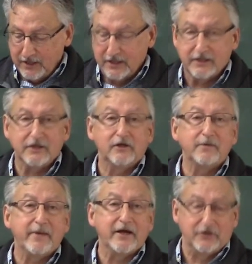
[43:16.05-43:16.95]
He had
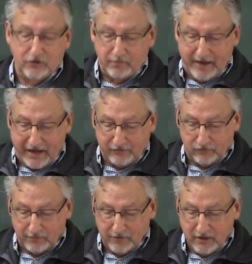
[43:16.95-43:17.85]
nearly made it to the
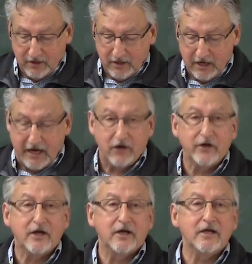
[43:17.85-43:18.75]
bathroom.
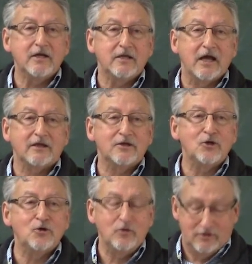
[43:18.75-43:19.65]
"Harry, honey, that you?"